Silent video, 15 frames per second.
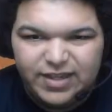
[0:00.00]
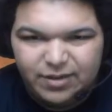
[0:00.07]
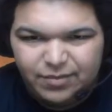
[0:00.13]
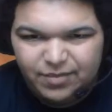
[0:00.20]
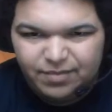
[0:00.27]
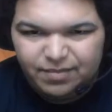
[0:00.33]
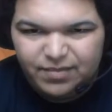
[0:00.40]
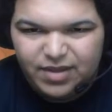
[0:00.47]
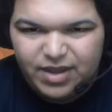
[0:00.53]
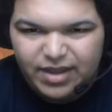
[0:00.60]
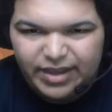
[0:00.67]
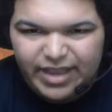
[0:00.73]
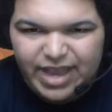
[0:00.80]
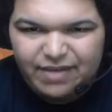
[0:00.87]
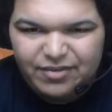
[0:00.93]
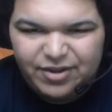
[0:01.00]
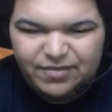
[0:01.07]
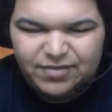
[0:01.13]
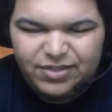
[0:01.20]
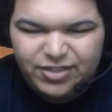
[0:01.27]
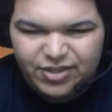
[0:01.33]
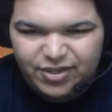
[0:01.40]
contact with uh,
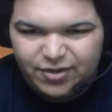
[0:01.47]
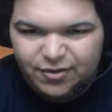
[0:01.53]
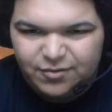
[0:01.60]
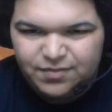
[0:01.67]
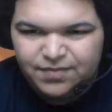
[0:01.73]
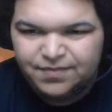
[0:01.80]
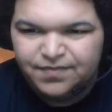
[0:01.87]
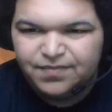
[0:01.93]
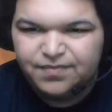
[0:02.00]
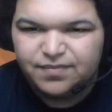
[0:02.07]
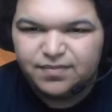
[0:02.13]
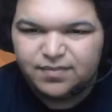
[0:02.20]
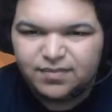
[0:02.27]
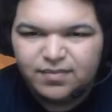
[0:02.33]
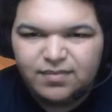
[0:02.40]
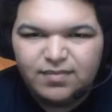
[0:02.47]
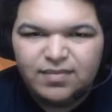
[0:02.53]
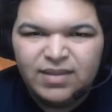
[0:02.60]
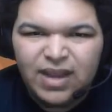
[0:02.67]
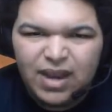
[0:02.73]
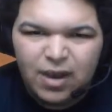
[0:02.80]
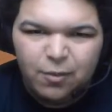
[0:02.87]
Gavin, so
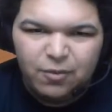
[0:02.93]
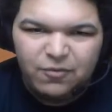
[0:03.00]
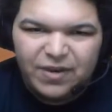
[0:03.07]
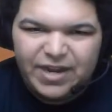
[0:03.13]
uh,